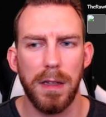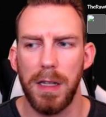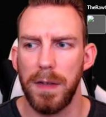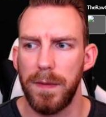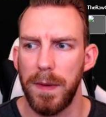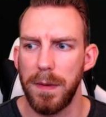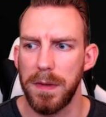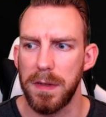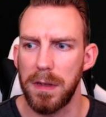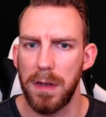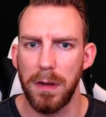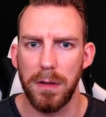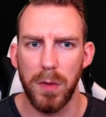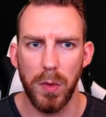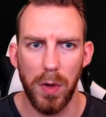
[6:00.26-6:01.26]
if I was to
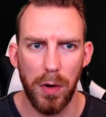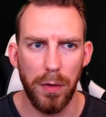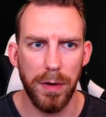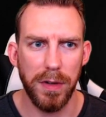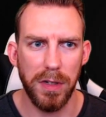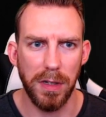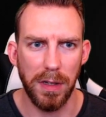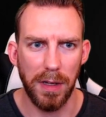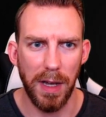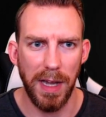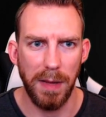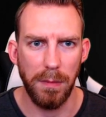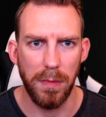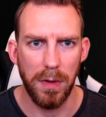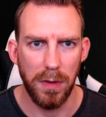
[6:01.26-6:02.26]
go to an Origin
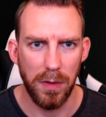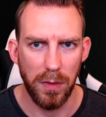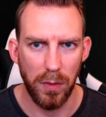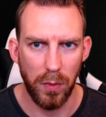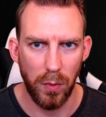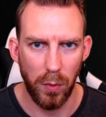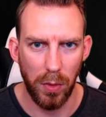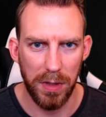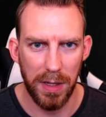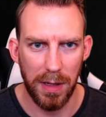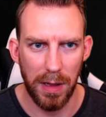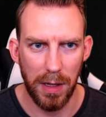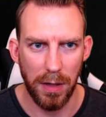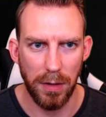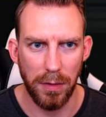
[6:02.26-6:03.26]
game, would it
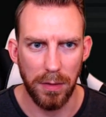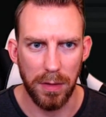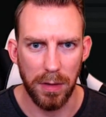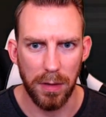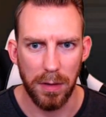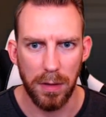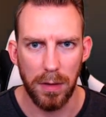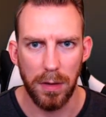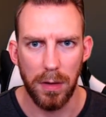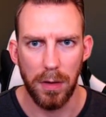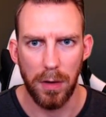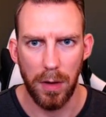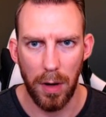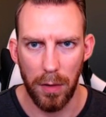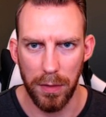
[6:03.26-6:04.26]
load
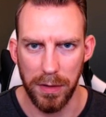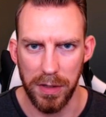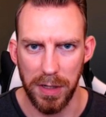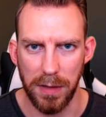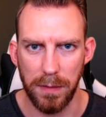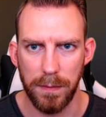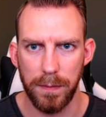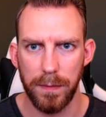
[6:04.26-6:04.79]
Origin?